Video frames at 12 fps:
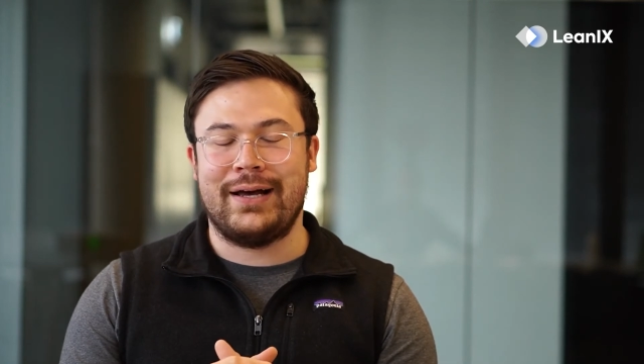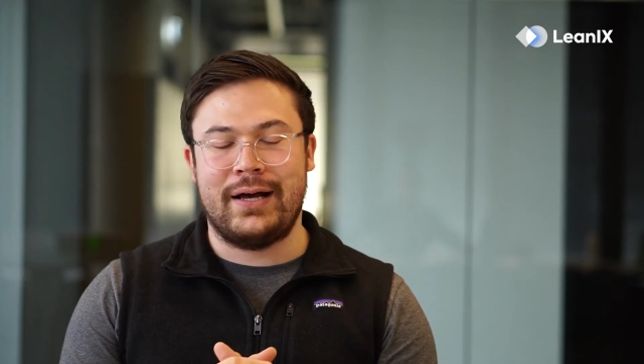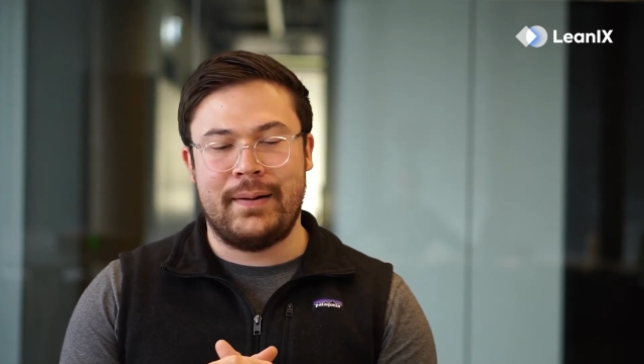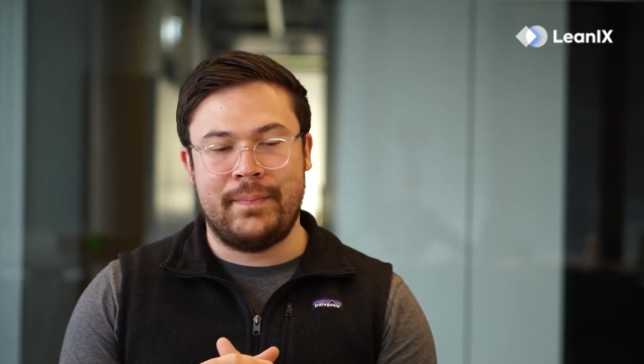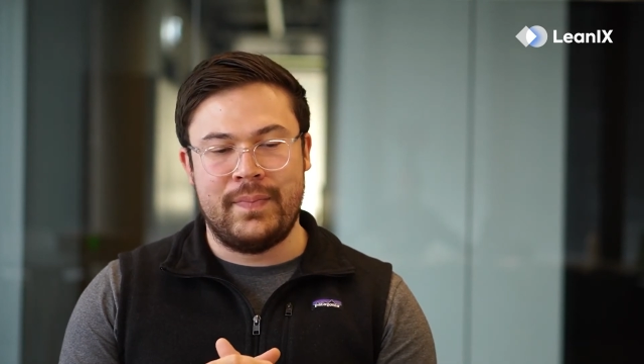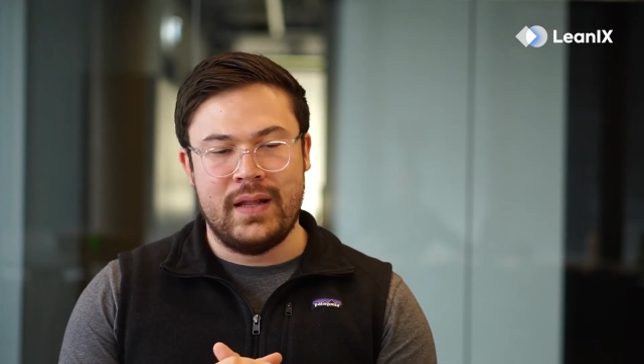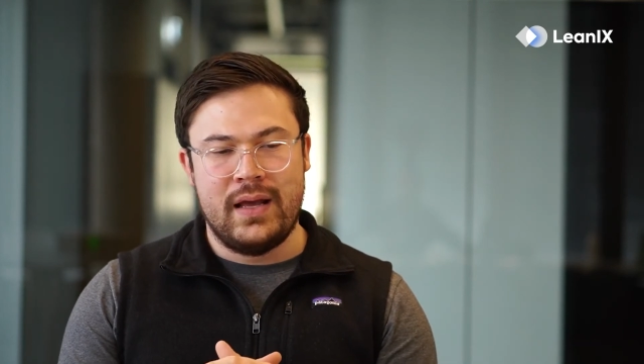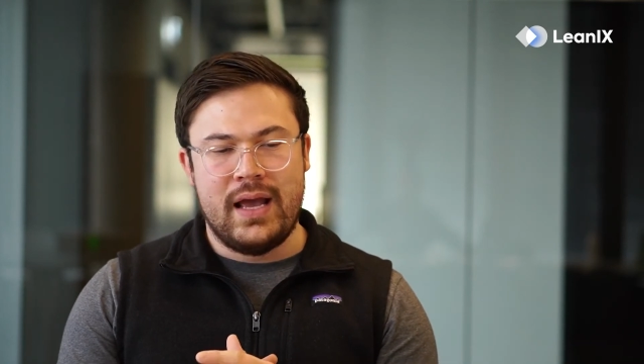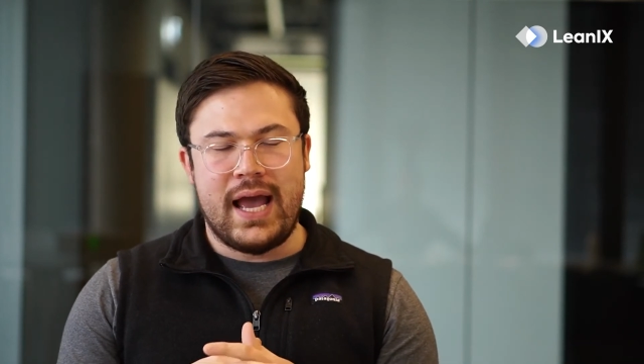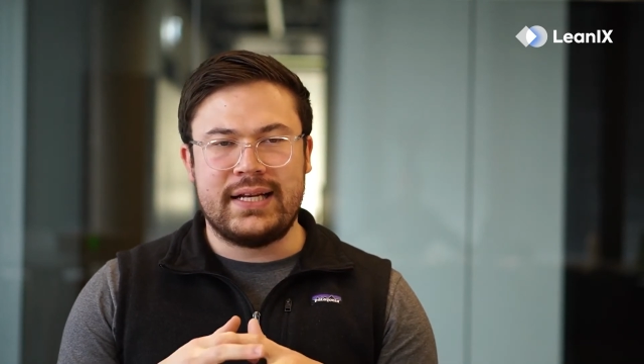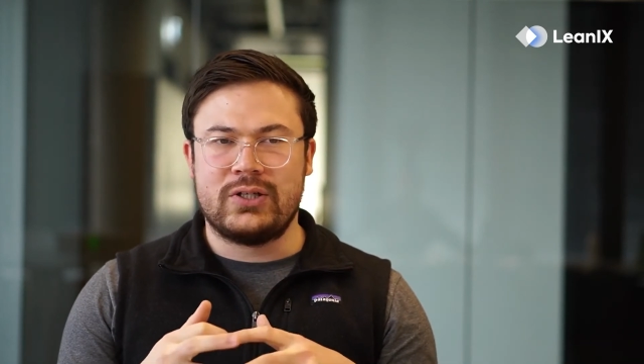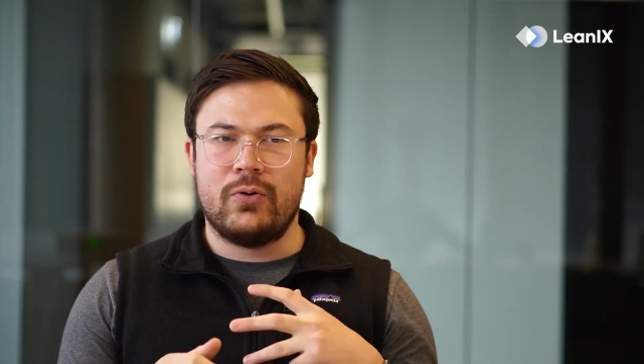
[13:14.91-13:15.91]

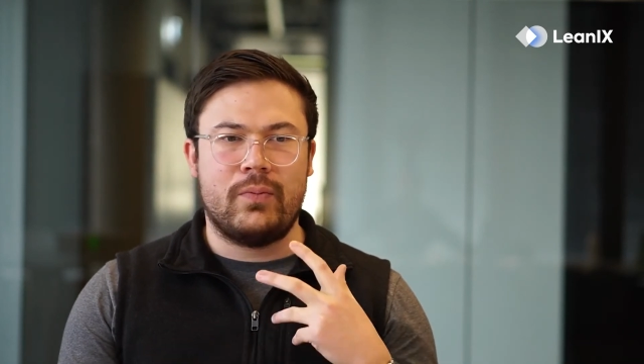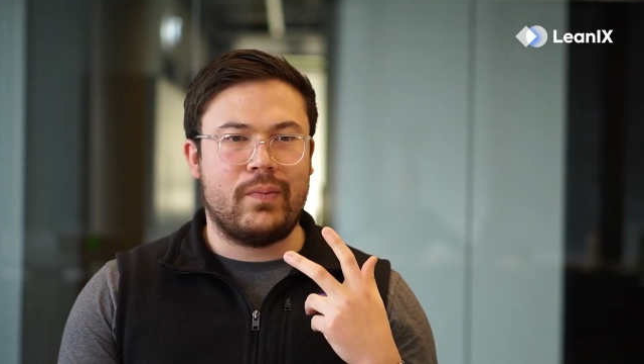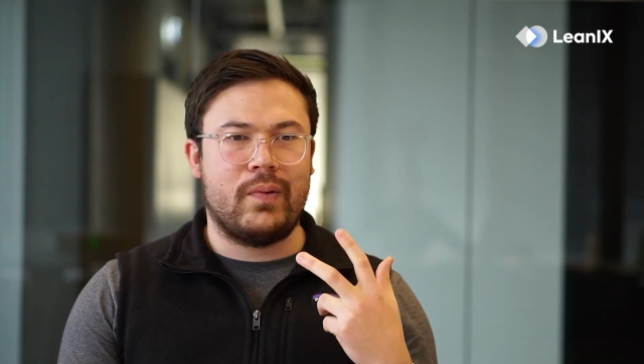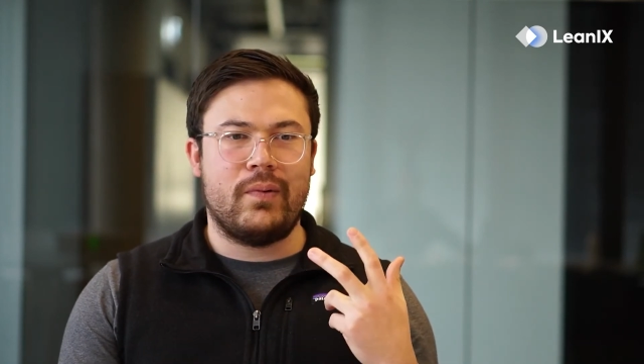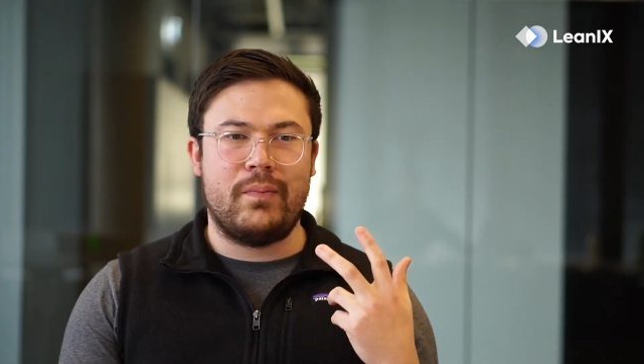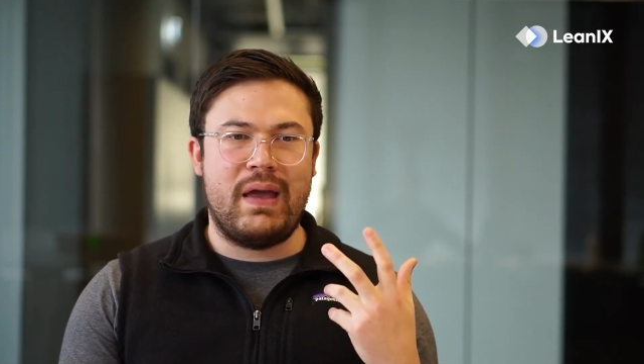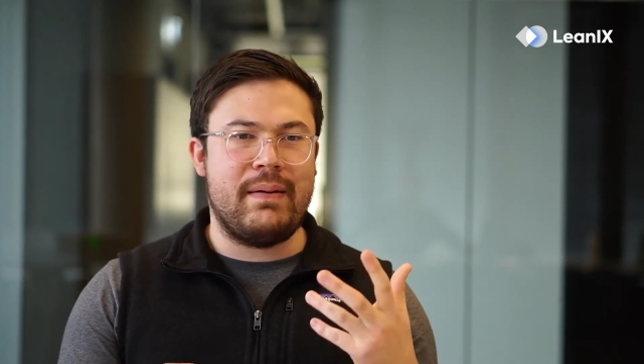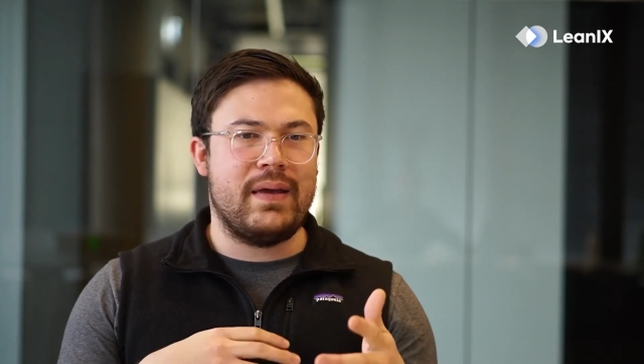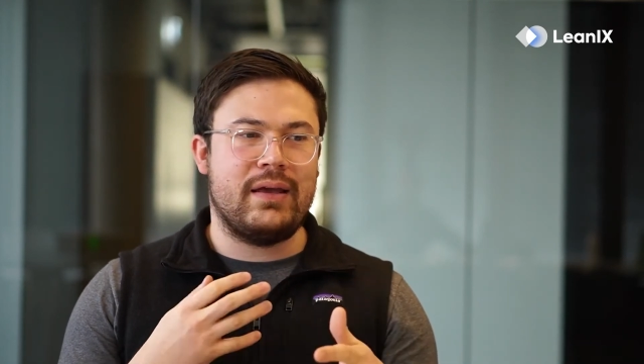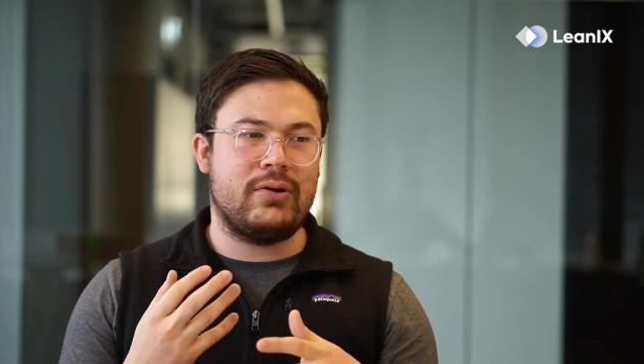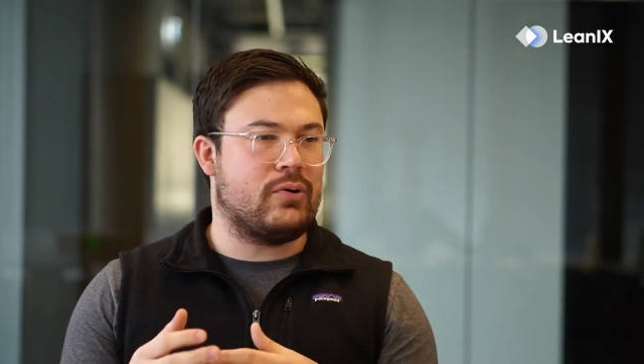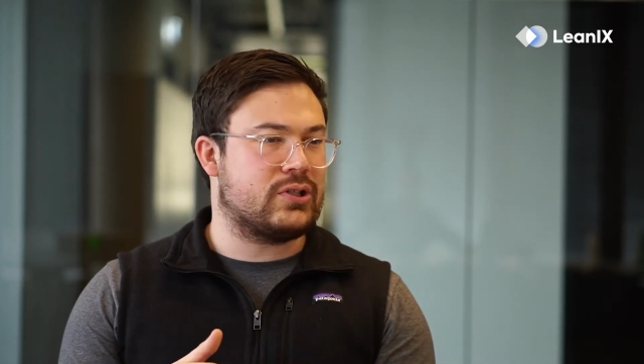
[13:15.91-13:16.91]
And so maybe
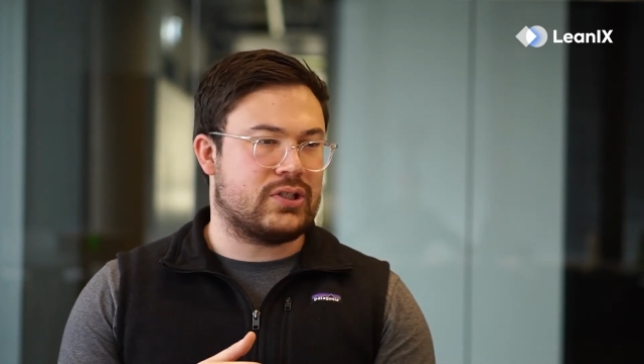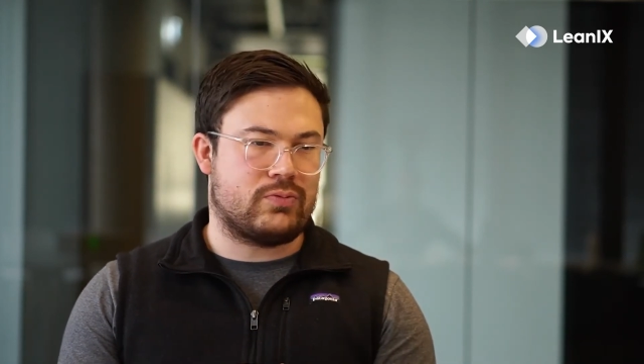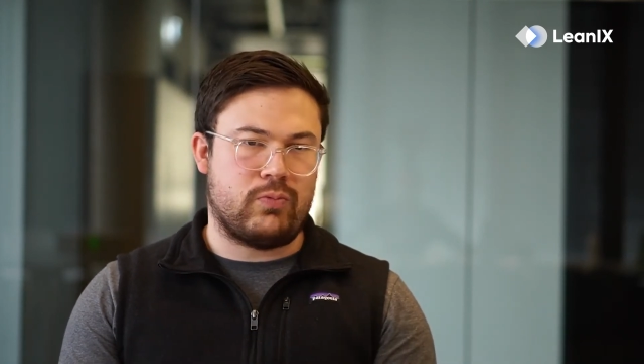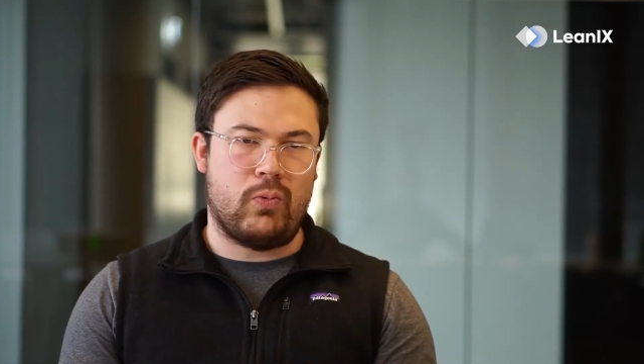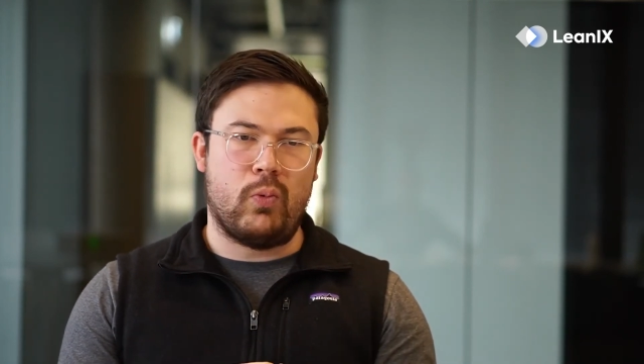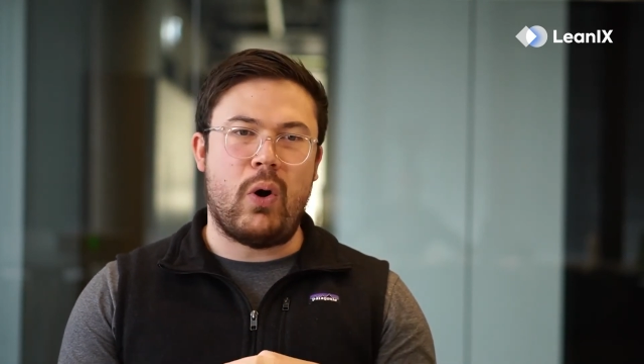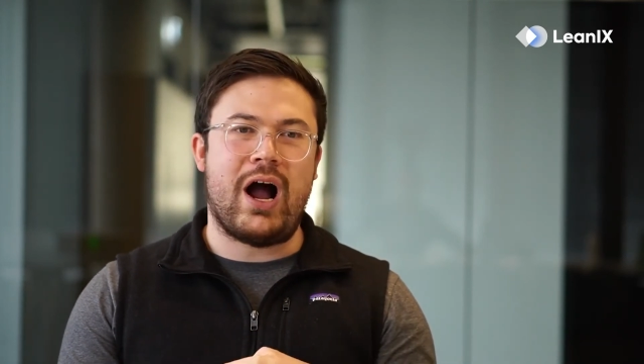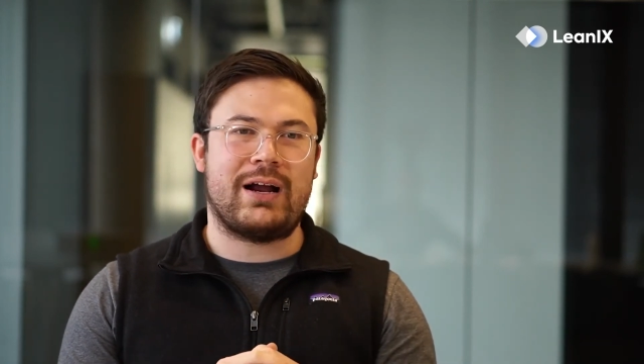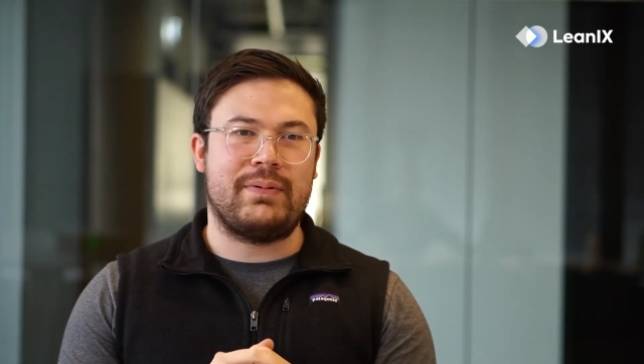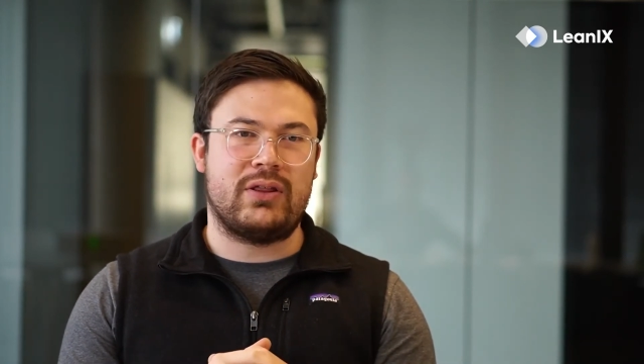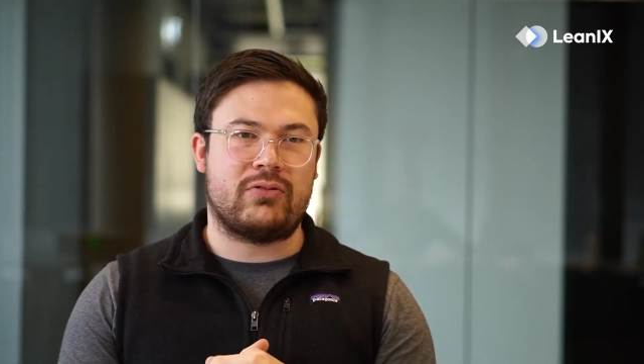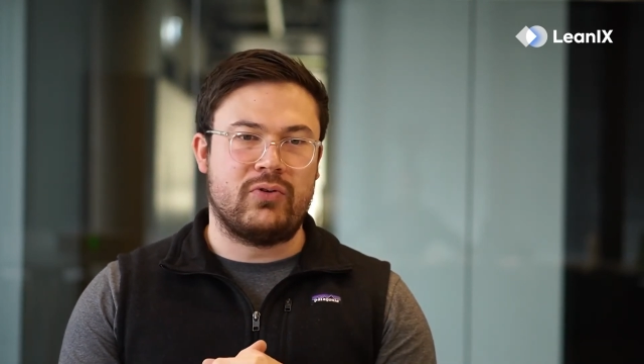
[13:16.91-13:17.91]
you could just walk
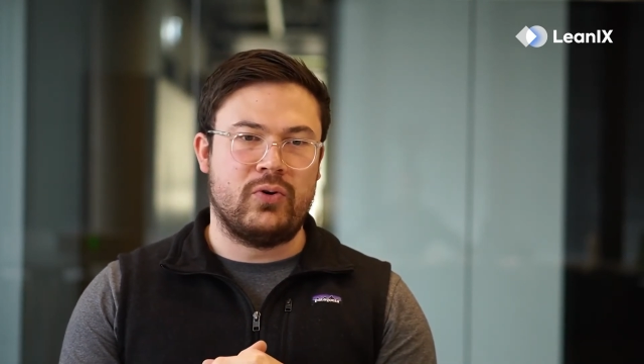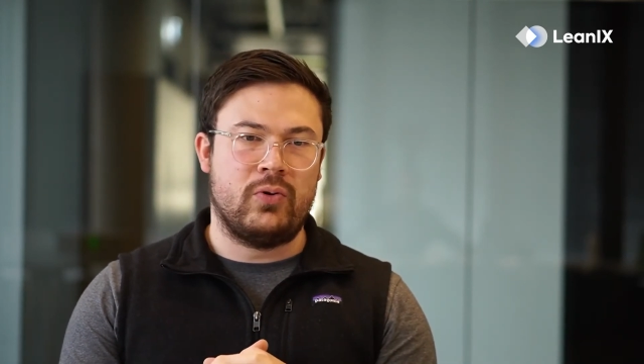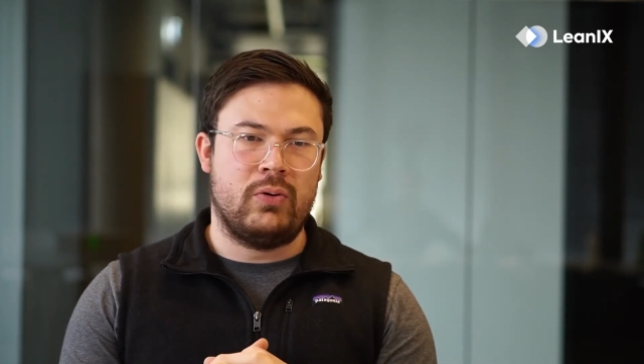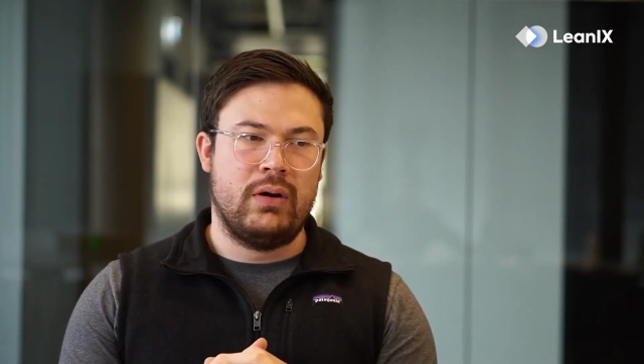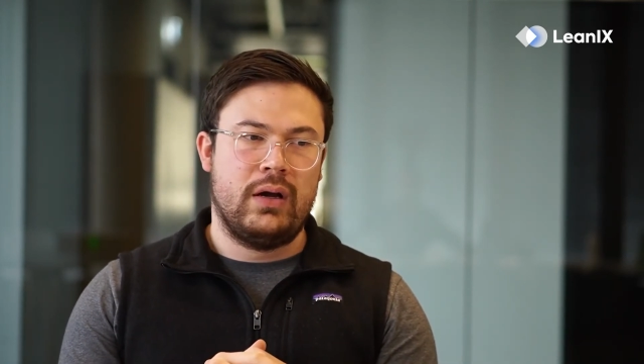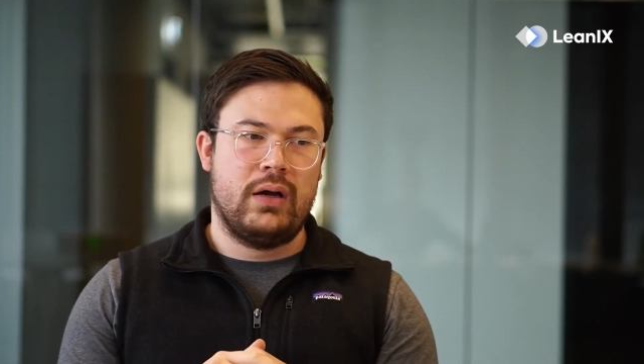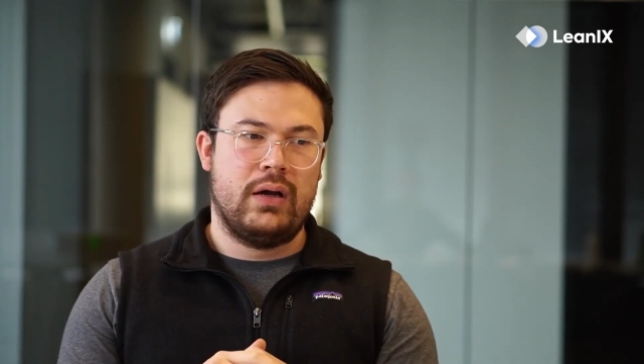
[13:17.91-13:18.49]
me through